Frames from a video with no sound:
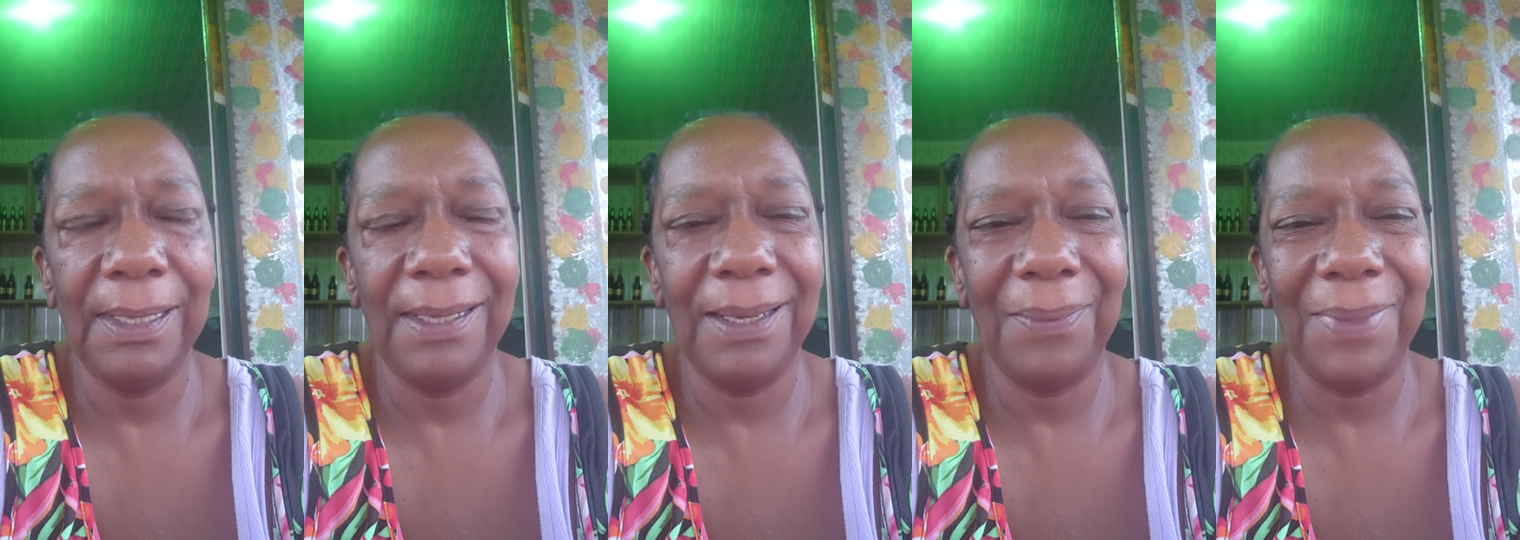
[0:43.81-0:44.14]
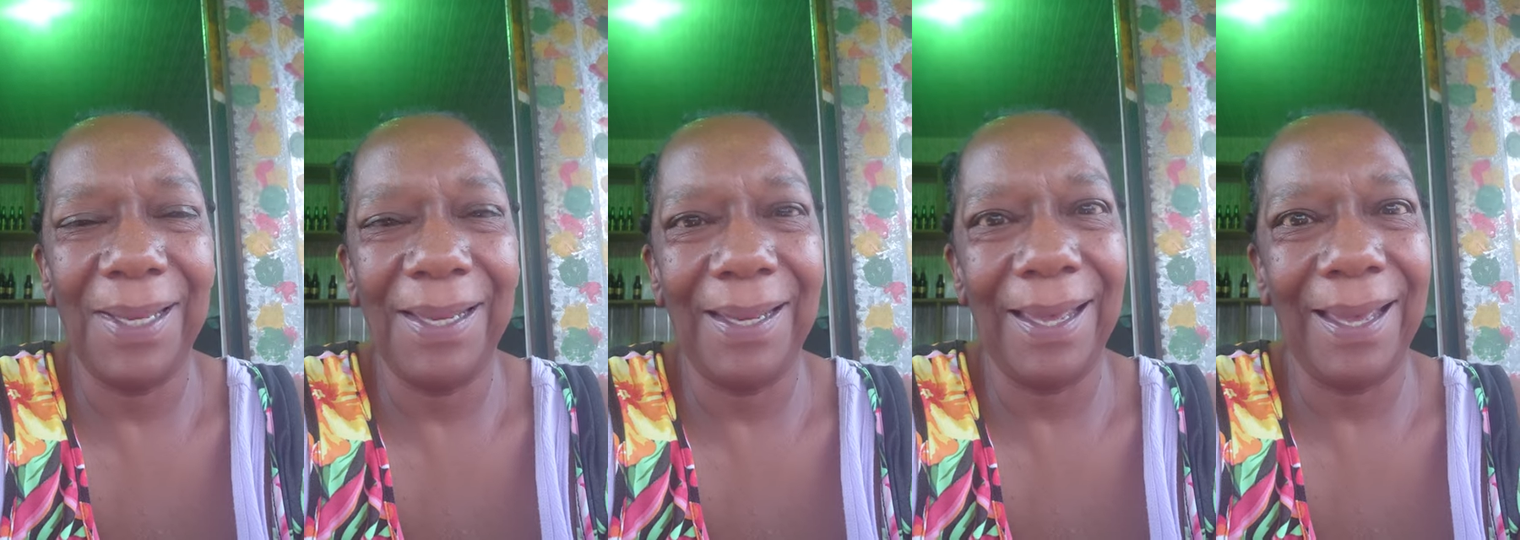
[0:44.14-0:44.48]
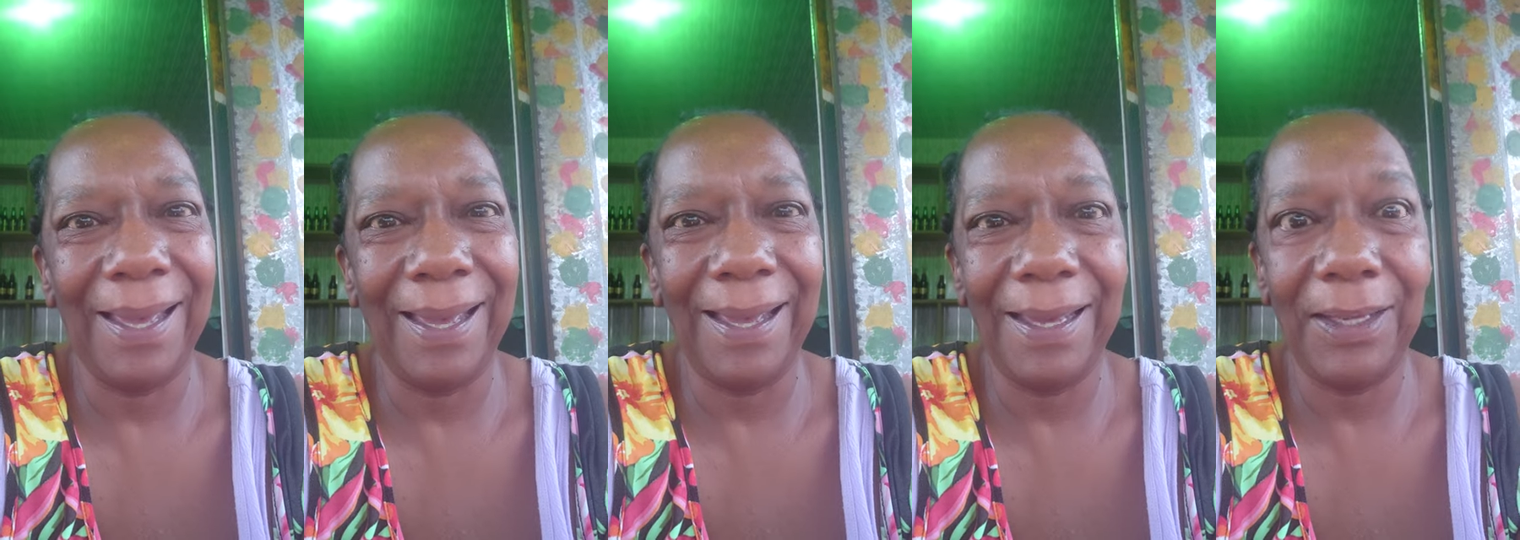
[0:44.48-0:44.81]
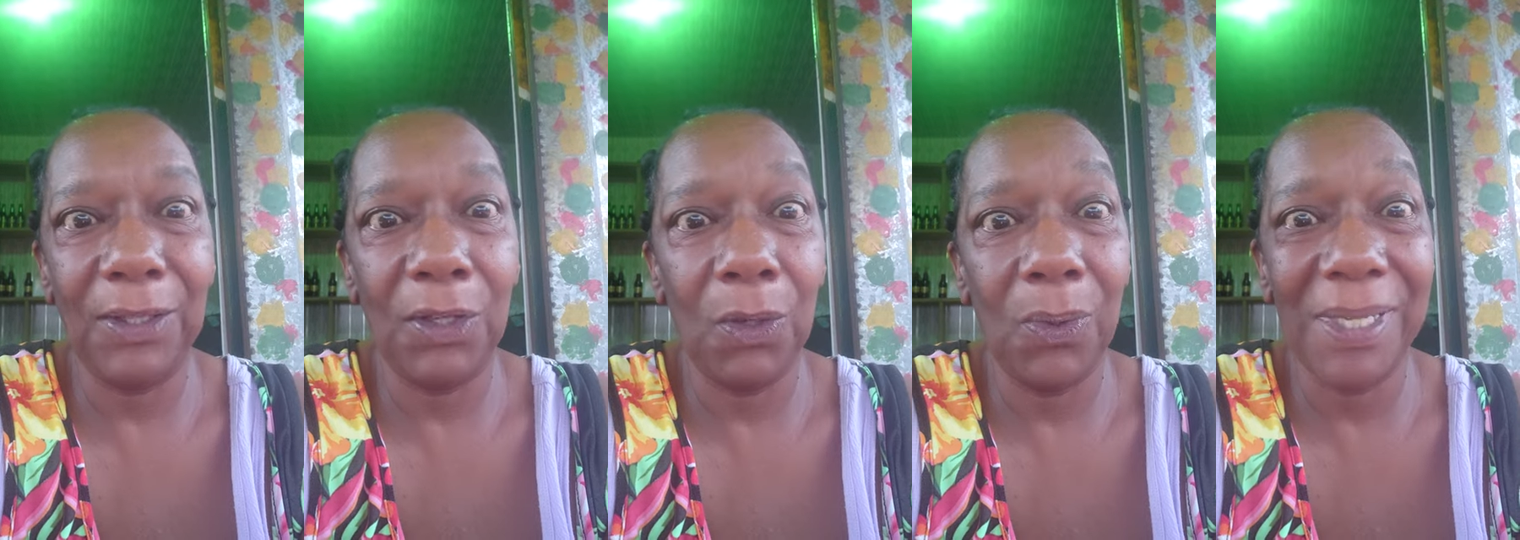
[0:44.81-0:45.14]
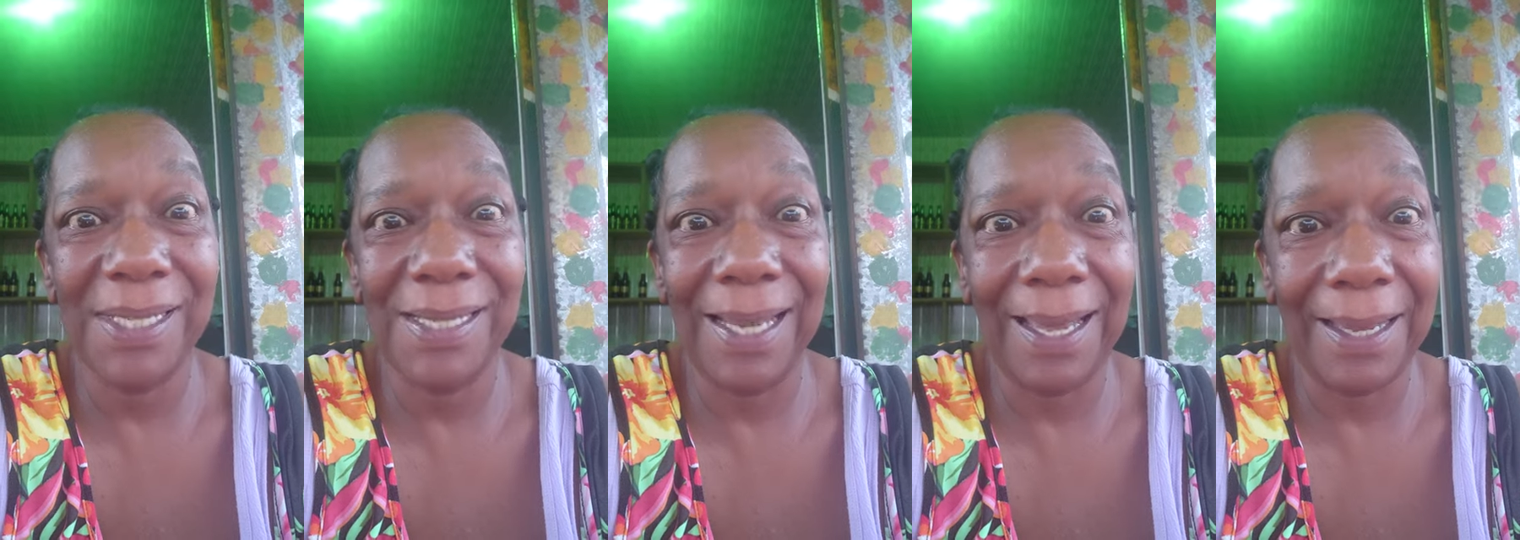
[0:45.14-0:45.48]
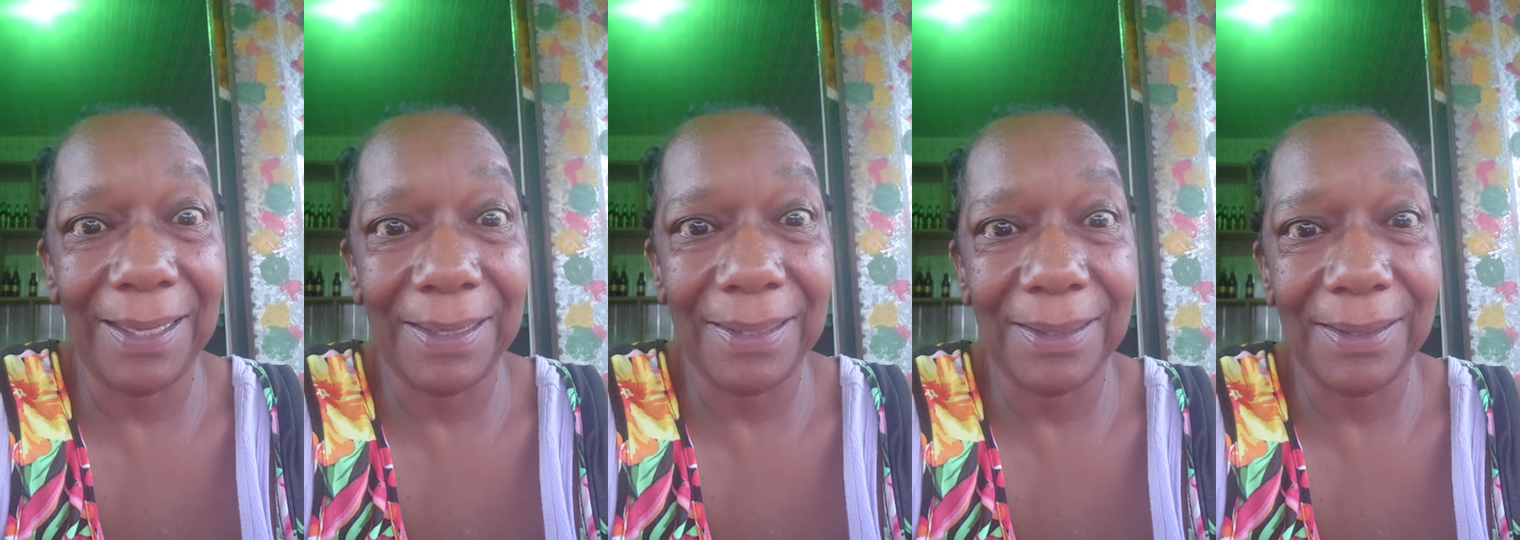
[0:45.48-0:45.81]
And I'm like, "Ah, no, it's
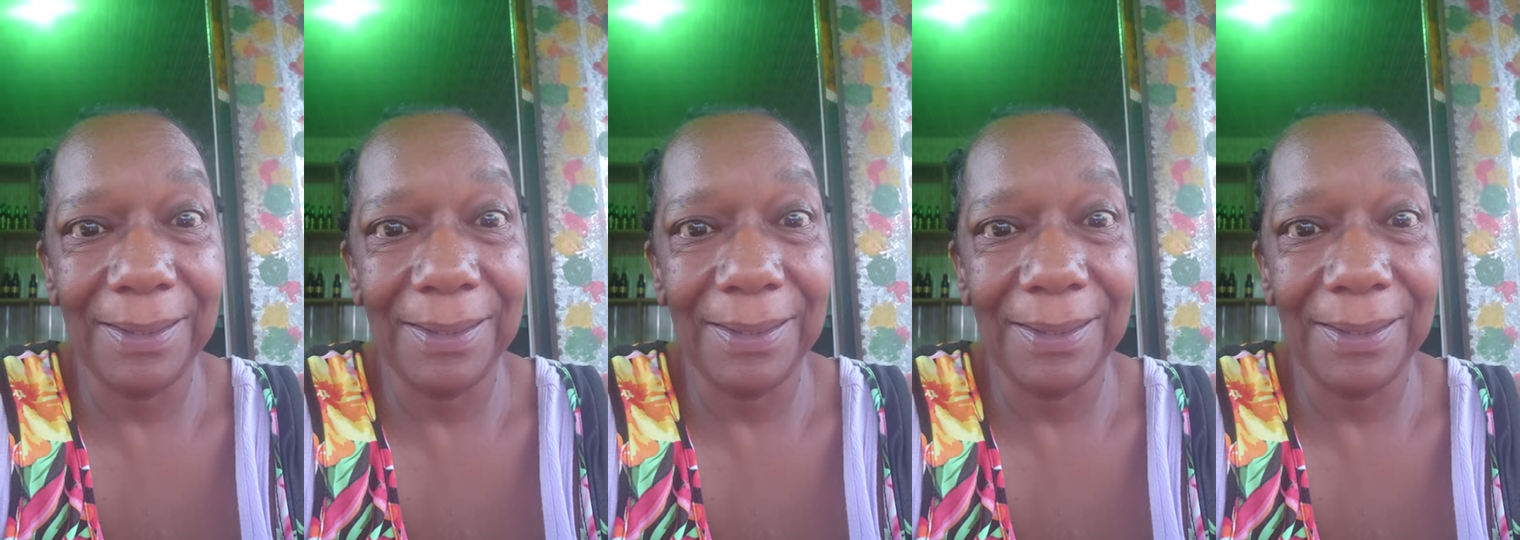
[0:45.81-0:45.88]
not.